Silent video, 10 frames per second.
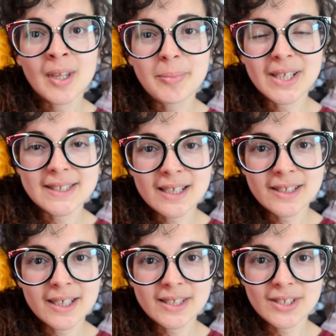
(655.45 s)
but it's kind
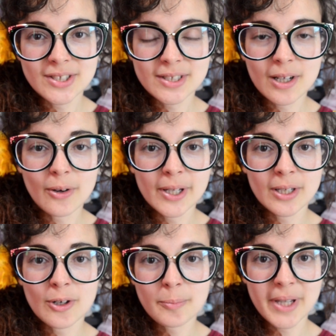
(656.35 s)
of nice to just go at
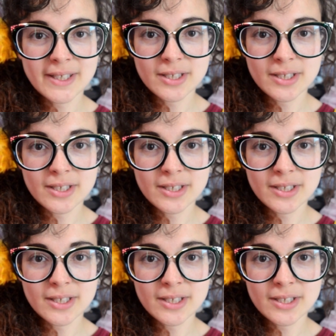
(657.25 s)
your own pace,